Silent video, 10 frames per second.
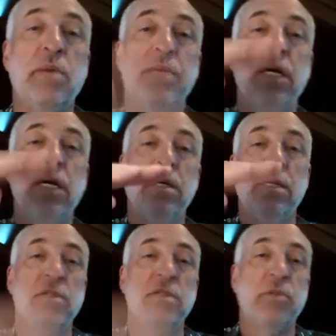or maybe
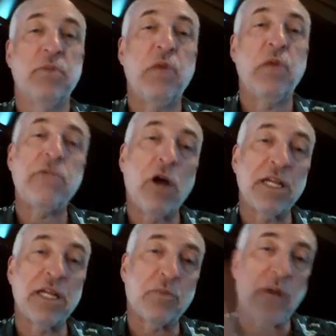something
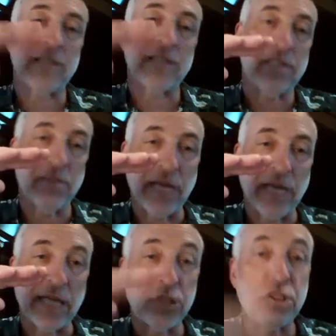went wrong in a
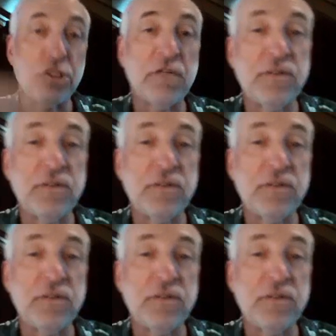process and we got a